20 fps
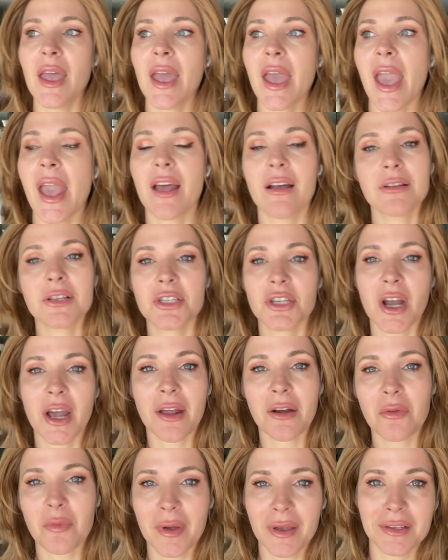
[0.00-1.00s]
And I was trying
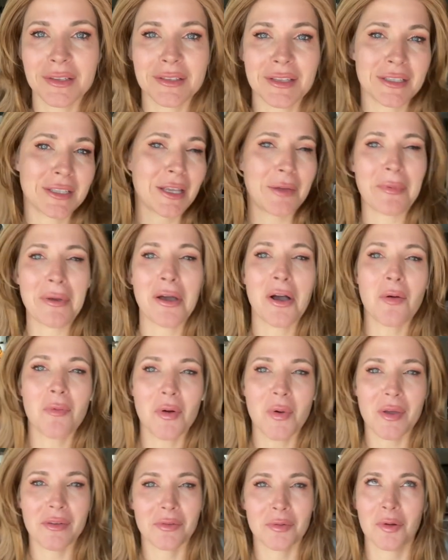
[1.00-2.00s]
on wigs. That's like my home
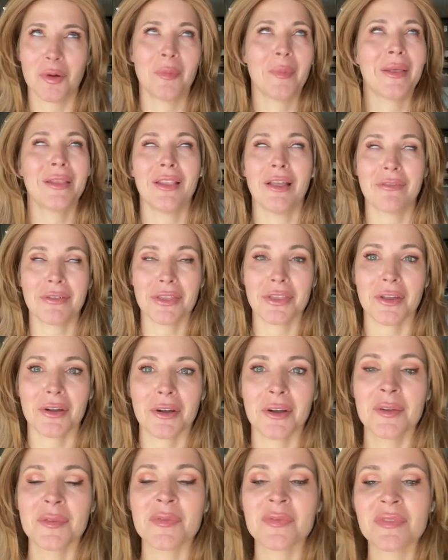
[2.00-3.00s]
away from home. I love it
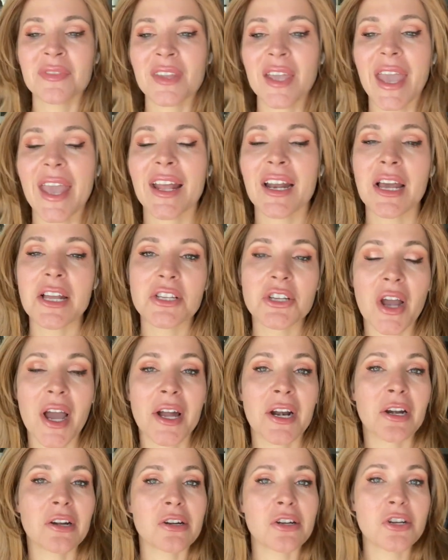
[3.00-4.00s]
there. And I tried
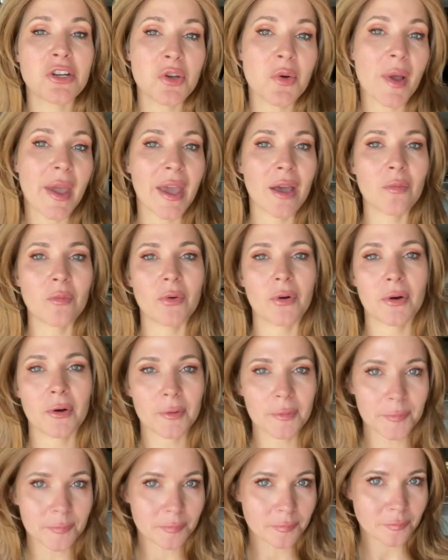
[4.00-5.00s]
on a new
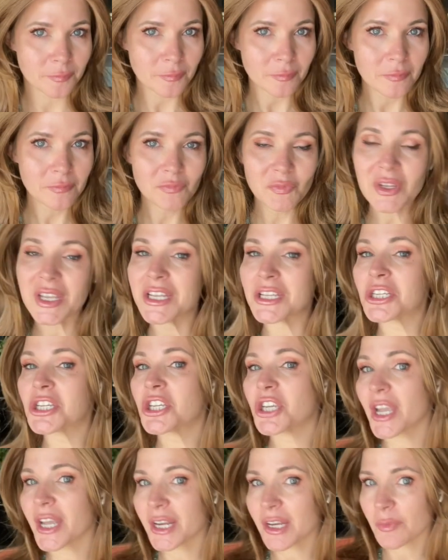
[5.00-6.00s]
Amber in
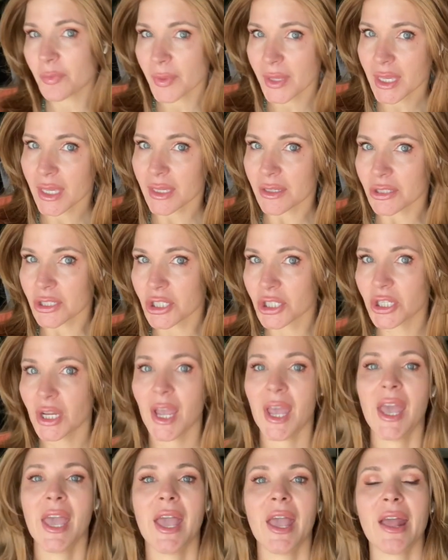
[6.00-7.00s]
shaded peach.
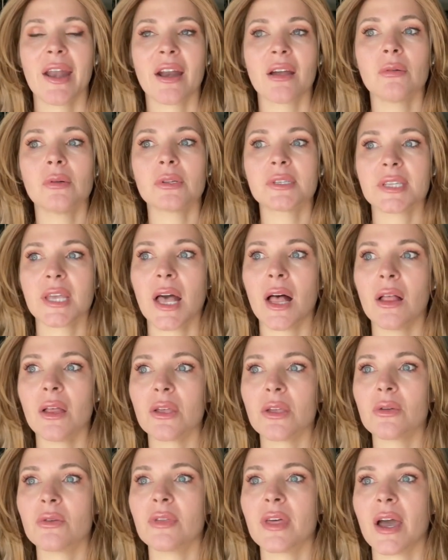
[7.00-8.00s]
And I will tell
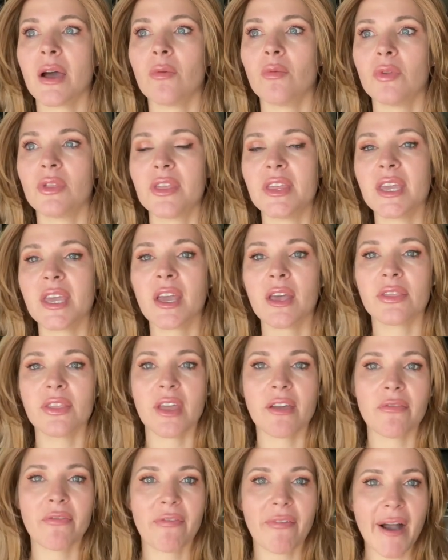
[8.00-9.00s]
you that
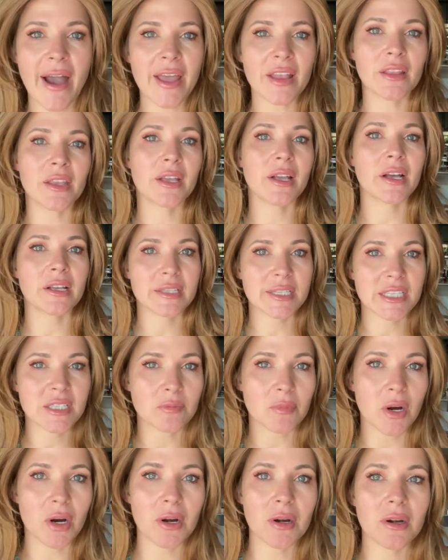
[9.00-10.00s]
they finally got
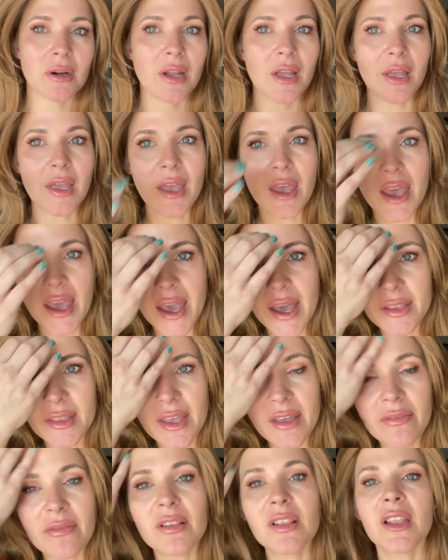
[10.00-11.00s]
smart and
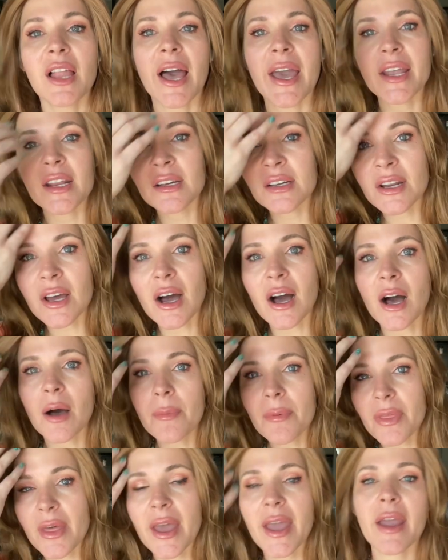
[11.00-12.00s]
they've lightened
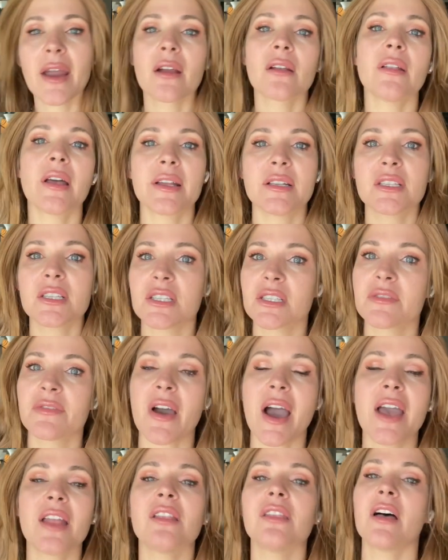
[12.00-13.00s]
up the hairlines, because
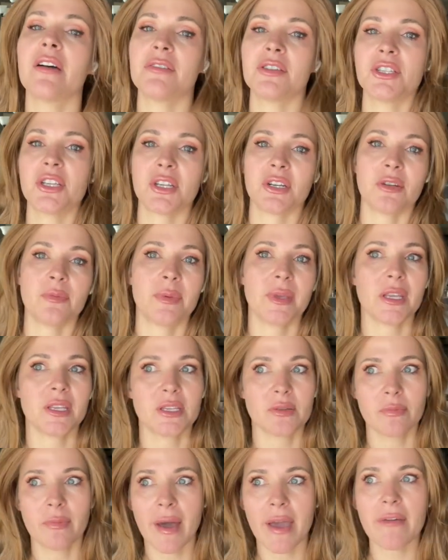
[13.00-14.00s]
I love shaded
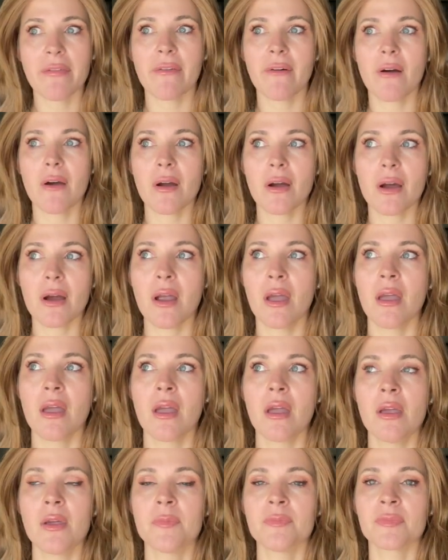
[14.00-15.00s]
peach, by far
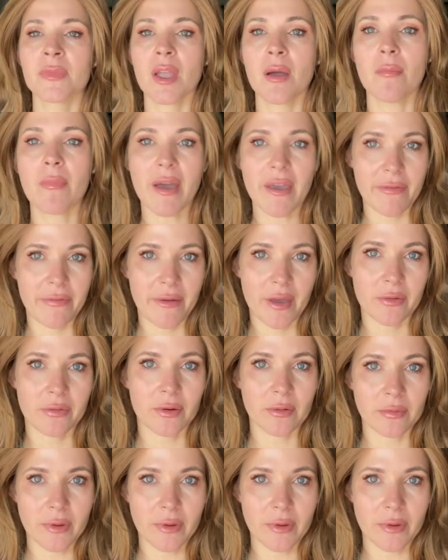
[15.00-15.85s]
my favorite